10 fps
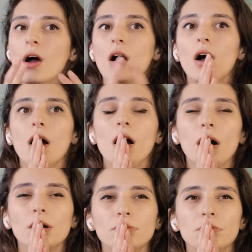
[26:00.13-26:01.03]

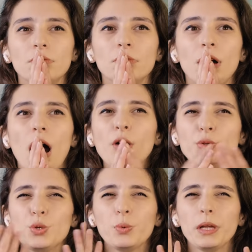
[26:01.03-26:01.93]
uh, how
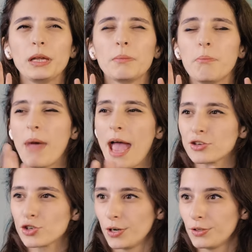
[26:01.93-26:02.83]
do we
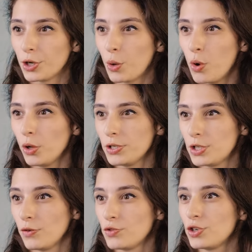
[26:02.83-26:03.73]
measure the
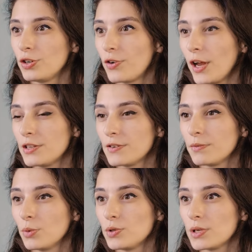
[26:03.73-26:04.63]
quality of
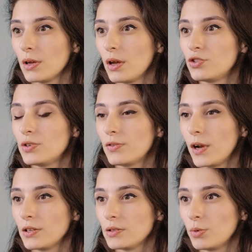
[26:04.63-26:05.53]
generative, uh,
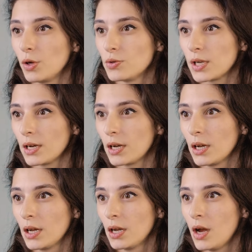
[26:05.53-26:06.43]
generated music?
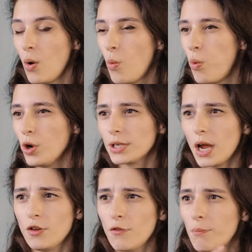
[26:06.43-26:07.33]
What
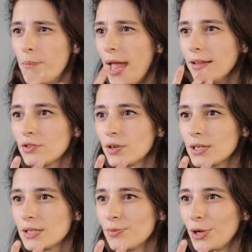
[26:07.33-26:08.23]
kind of
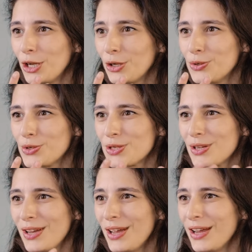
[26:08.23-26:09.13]
metrics we use?
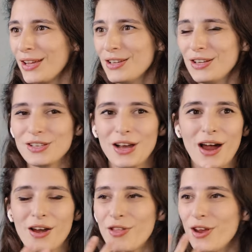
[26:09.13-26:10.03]

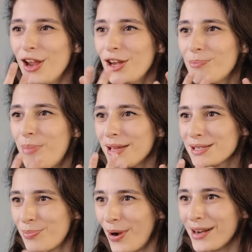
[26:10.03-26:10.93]
Are there any
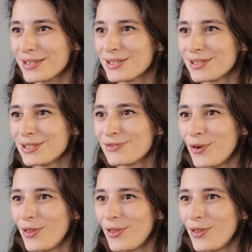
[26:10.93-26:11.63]
best practices for